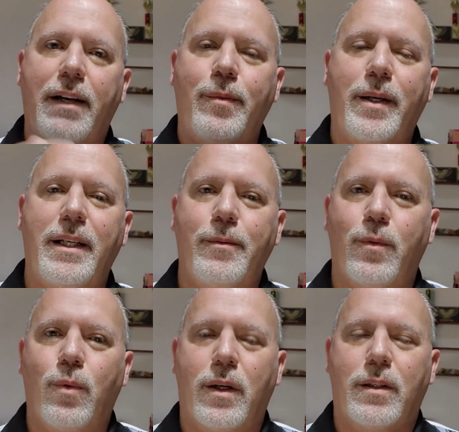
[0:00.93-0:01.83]
Hey everybody,
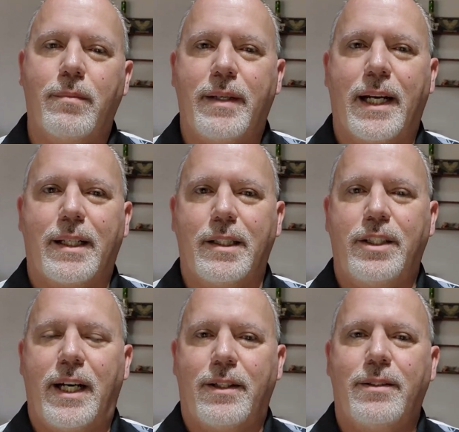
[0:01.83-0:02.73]
welcome back to the
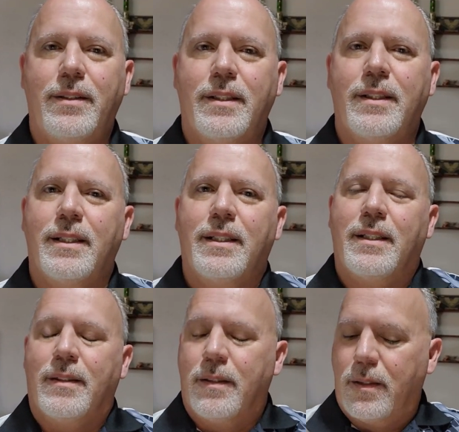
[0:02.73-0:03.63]
channel.
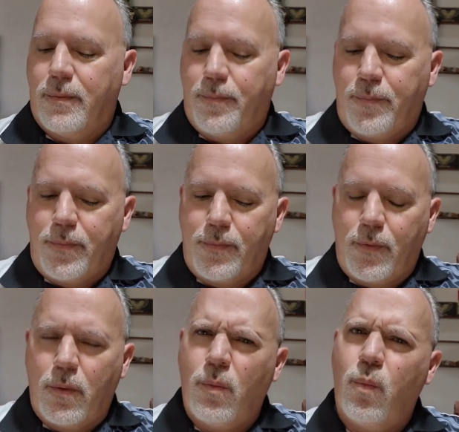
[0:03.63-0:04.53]

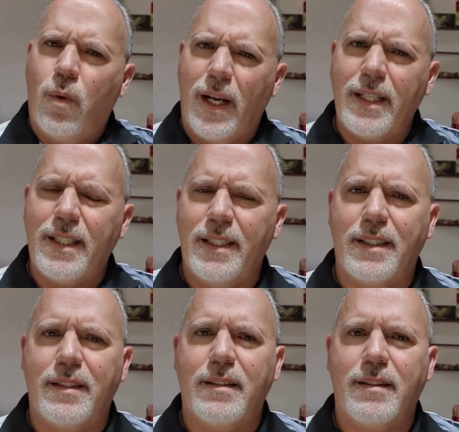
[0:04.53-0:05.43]
What
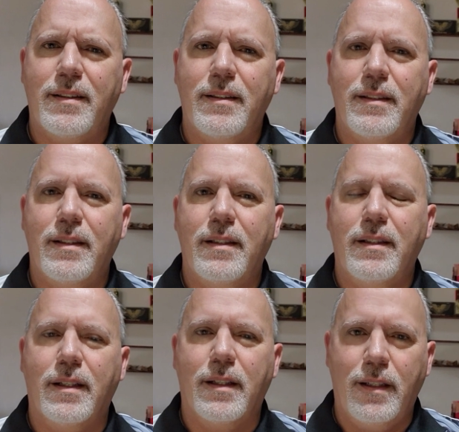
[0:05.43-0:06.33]
is
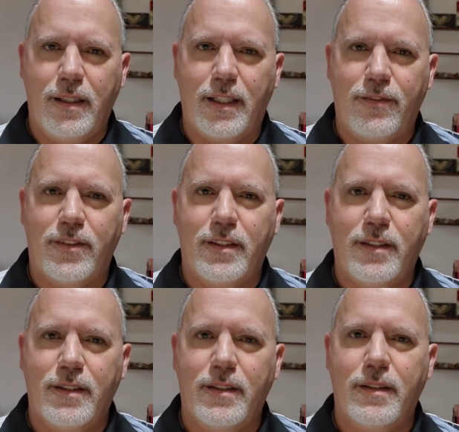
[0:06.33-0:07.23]
the Lyft
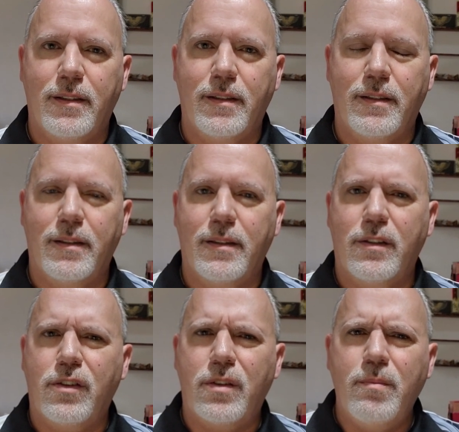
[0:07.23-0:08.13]

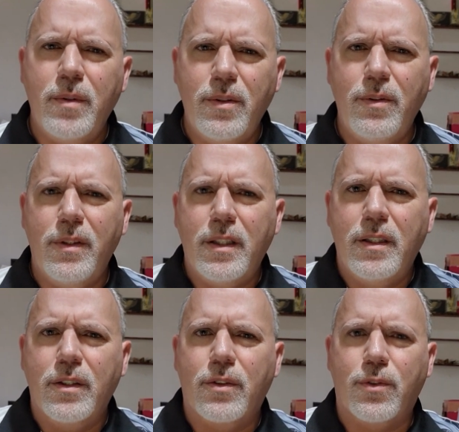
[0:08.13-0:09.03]
Smooth
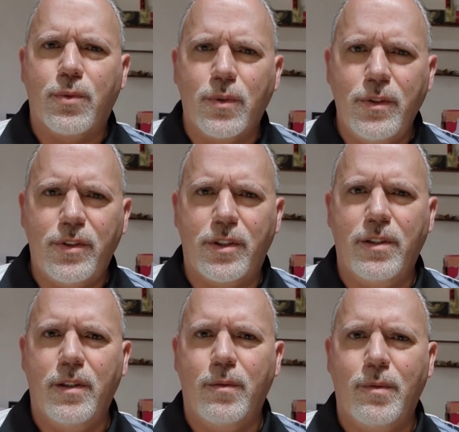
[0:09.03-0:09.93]

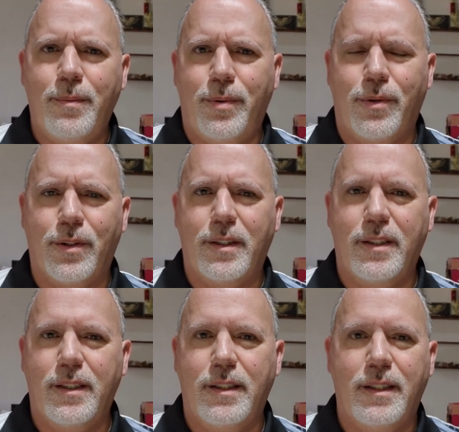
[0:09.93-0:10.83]
Cruiser
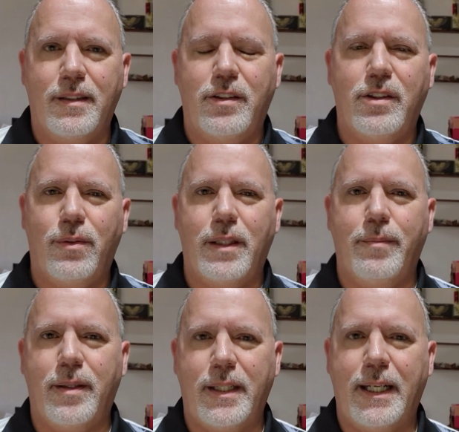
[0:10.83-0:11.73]
report that is showing
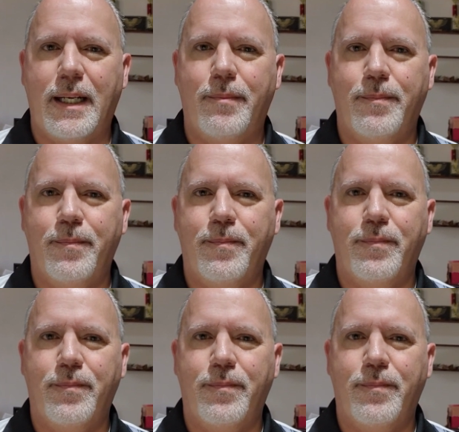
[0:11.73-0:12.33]
up on the app?